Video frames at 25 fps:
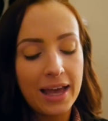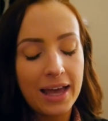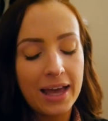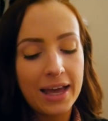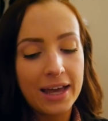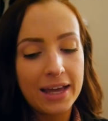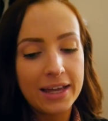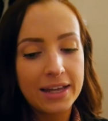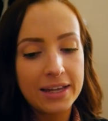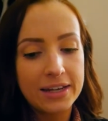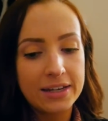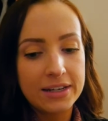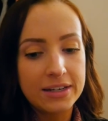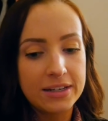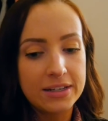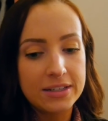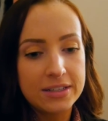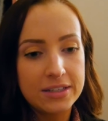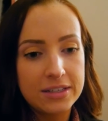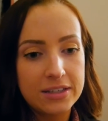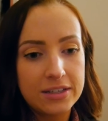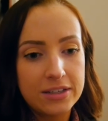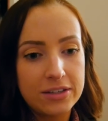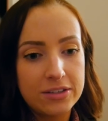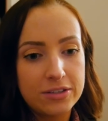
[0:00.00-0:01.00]

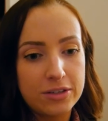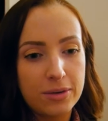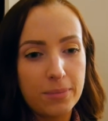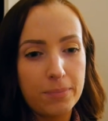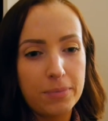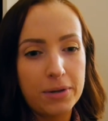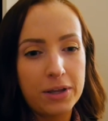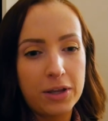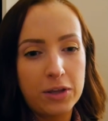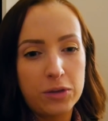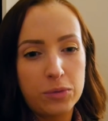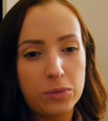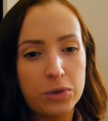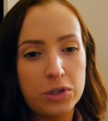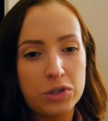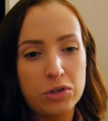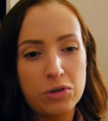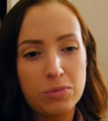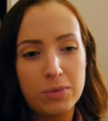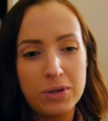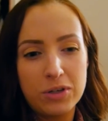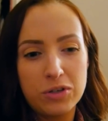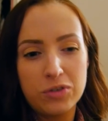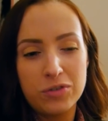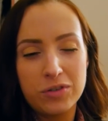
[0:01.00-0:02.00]
and dumplings, which
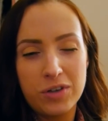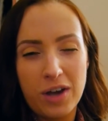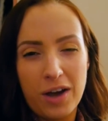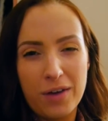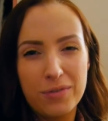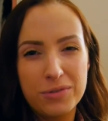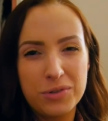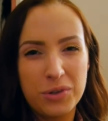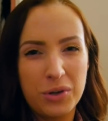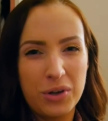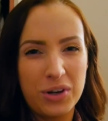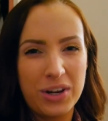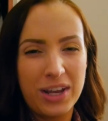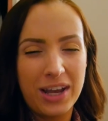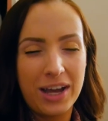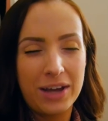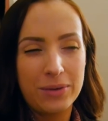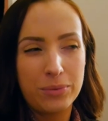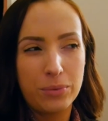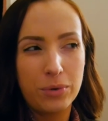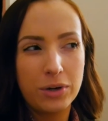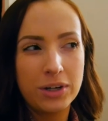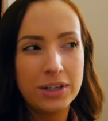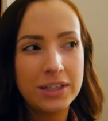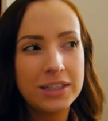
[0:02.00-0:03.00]
are a bit too tough, so I only
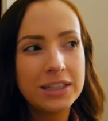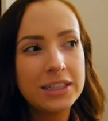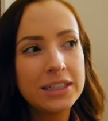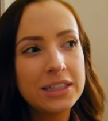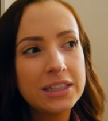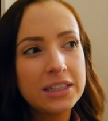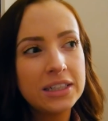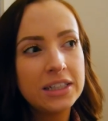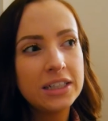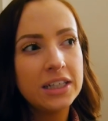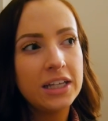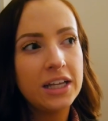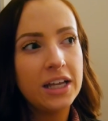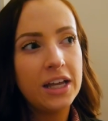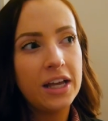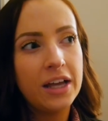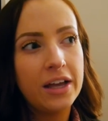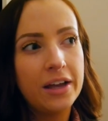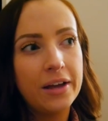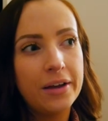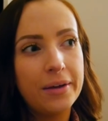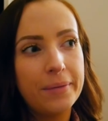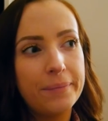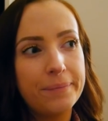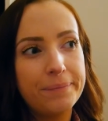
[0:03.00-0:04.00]
had one.
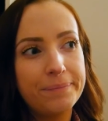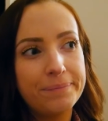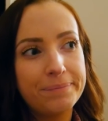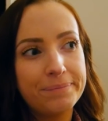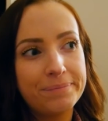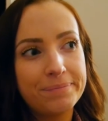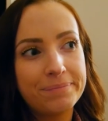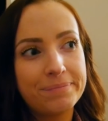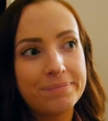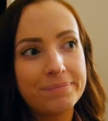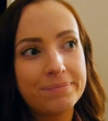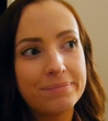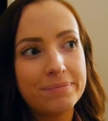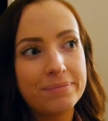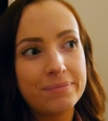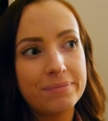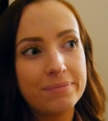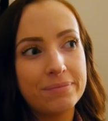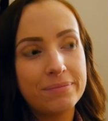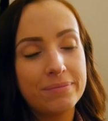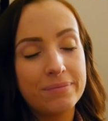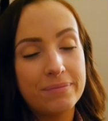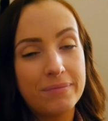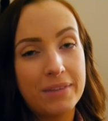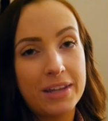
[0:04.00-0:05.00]
And
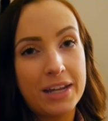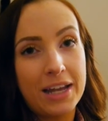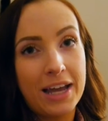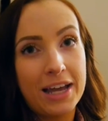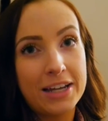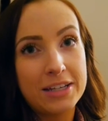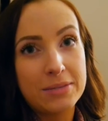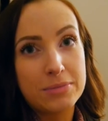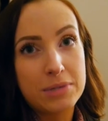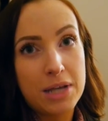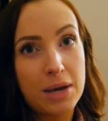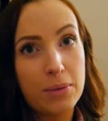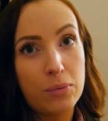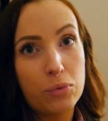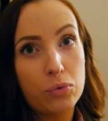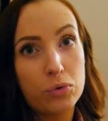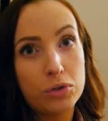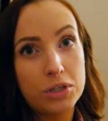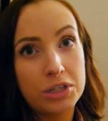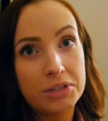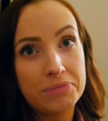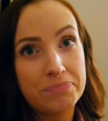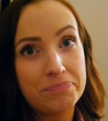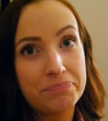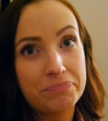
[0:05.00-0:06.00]
I had some tap
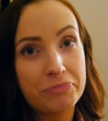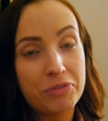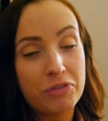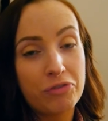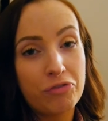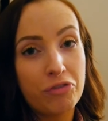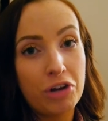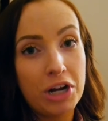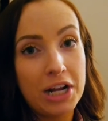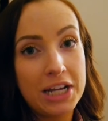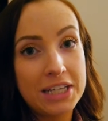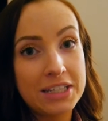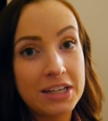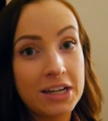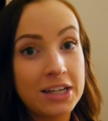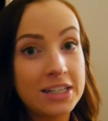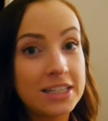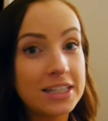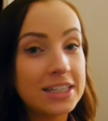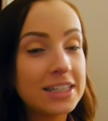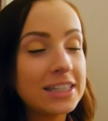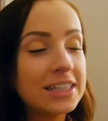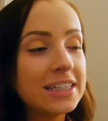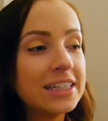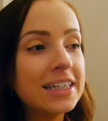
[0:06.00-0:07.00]
water, really
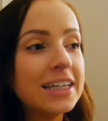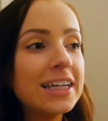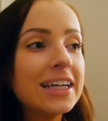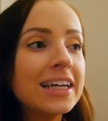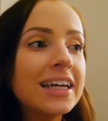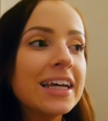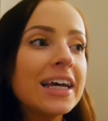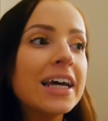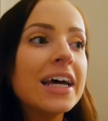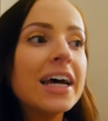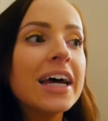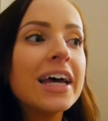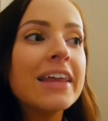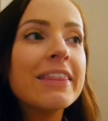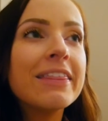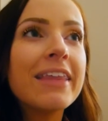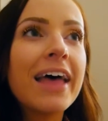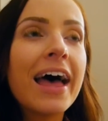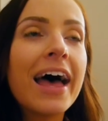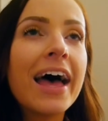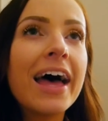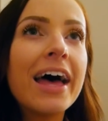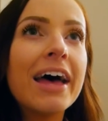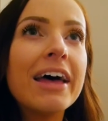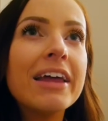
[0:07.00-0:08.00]
exciting. And
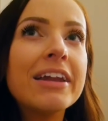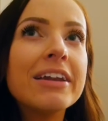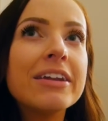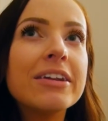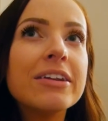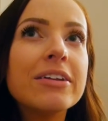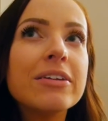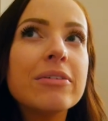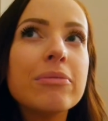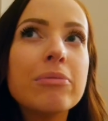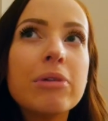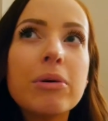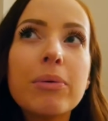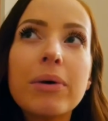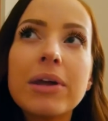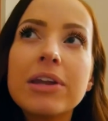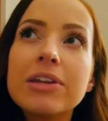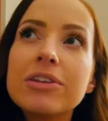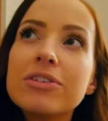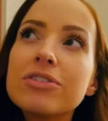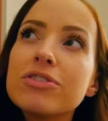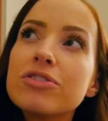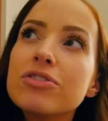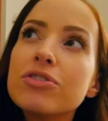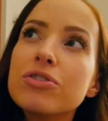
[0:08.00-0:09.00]
then we
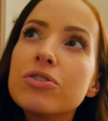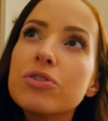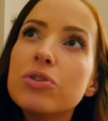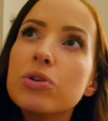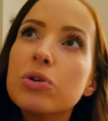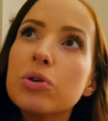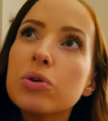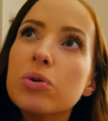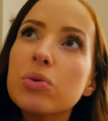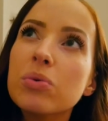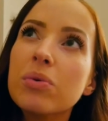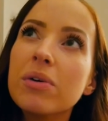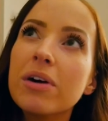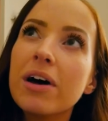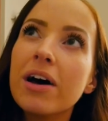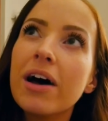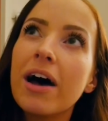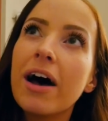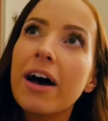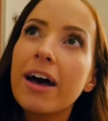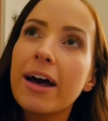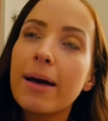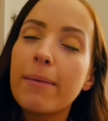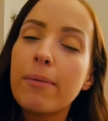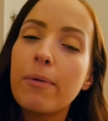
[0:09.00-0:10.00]
went to
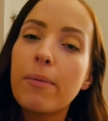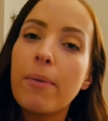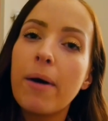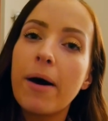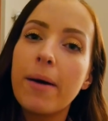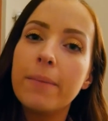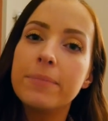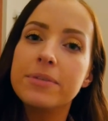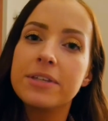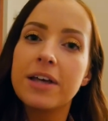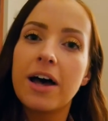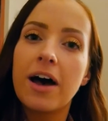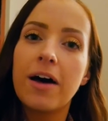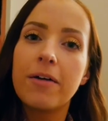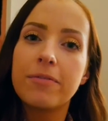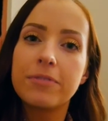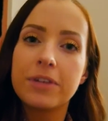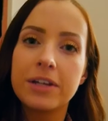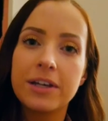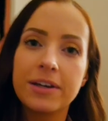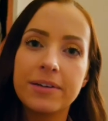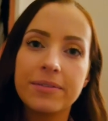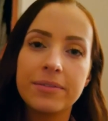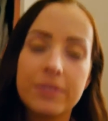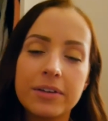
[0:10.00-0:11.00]
a couple pubs
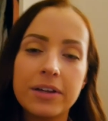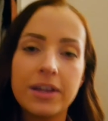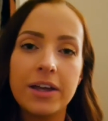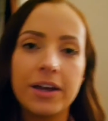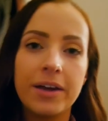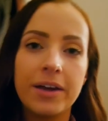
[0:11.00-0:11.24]
after,